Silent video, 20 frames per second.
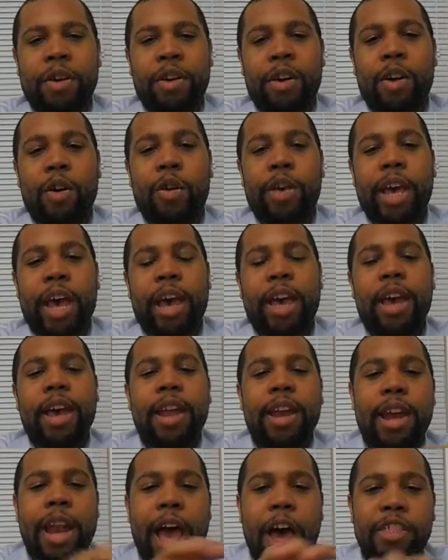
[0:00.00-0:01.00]
Okay,
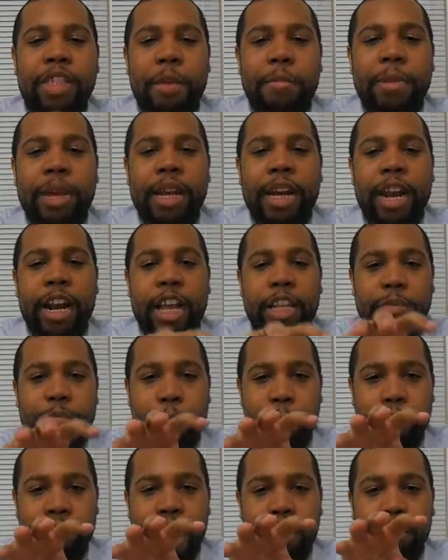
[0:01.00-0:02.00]
now that Mignonette has
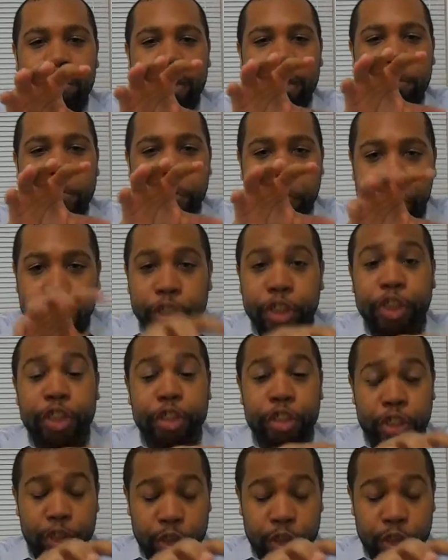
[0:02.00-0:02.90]
probably butchered